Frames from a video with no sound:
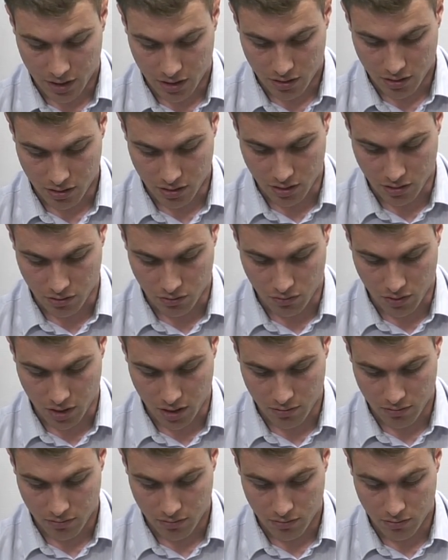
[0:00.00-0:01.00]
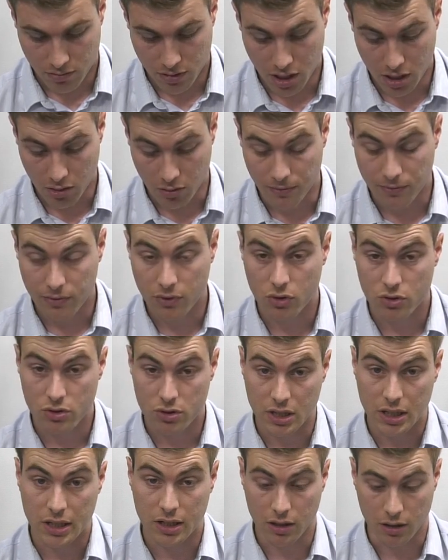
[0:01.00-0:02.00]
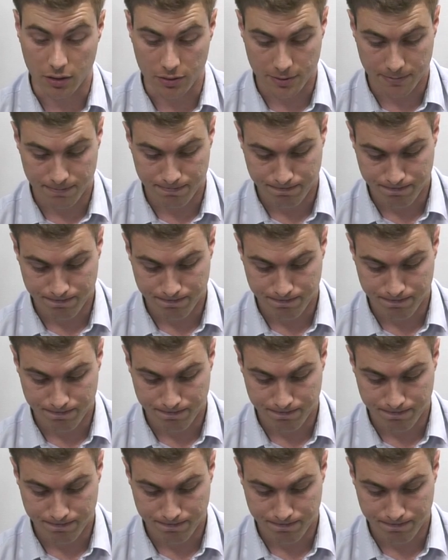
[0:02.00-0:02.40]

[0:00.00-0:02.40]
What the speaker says: So no, unfortunately not.